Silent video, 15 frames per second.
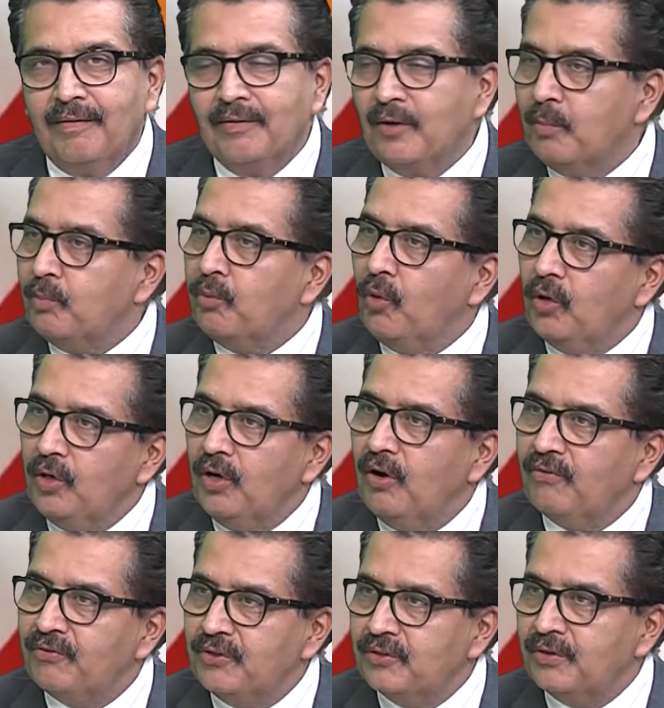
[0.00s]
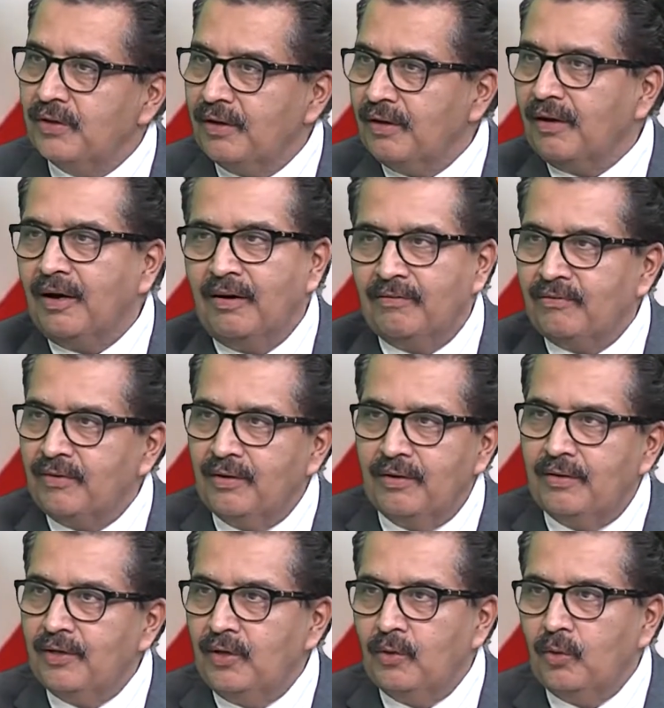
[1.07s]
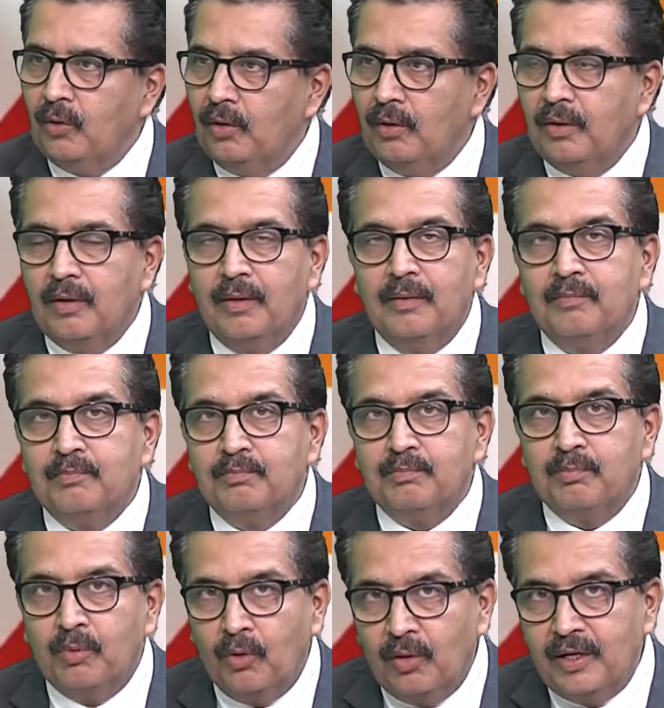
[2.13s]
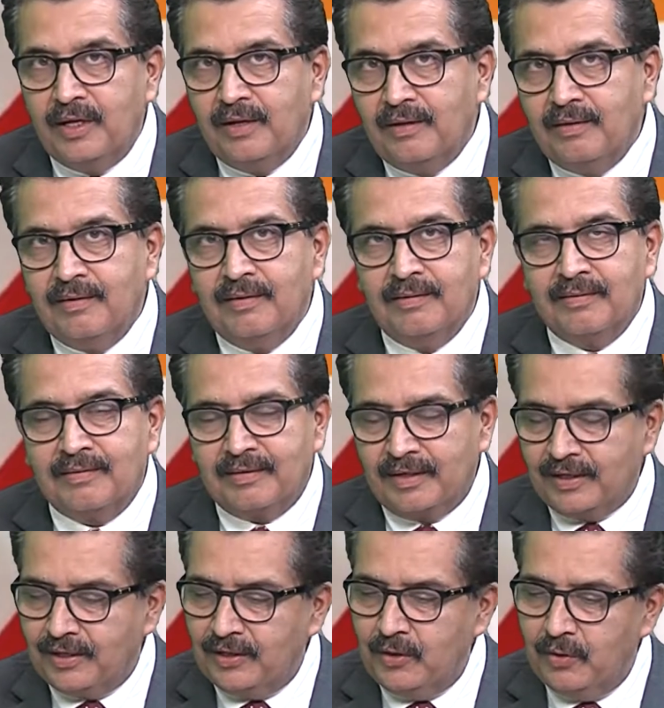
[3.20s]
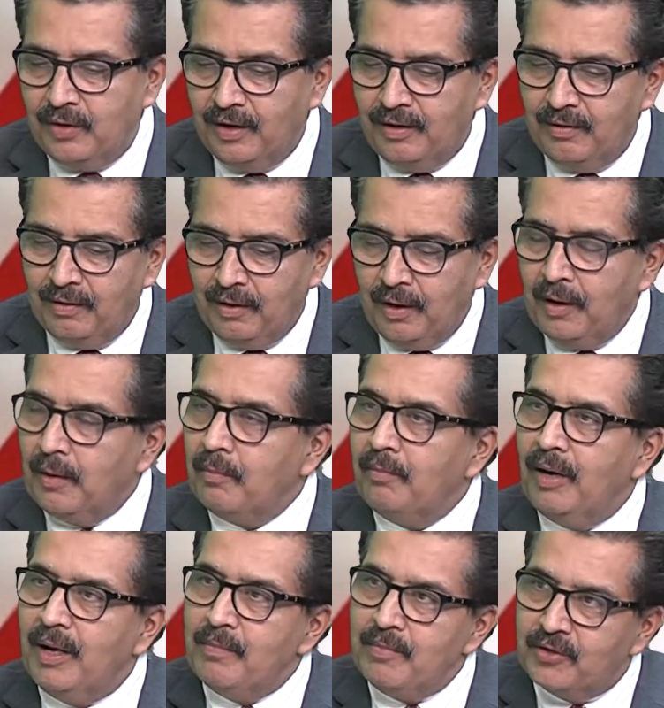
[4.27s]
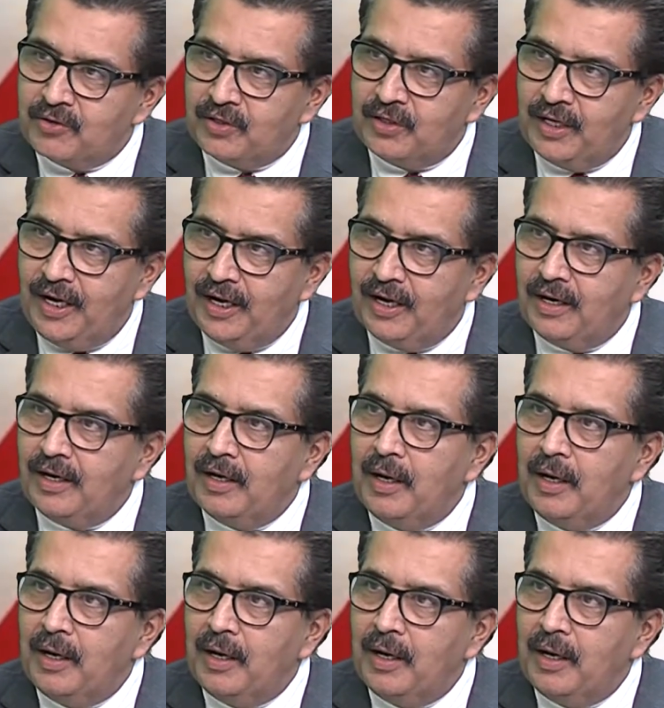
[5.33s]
the polling officer, after the whole polling concluded, by mistake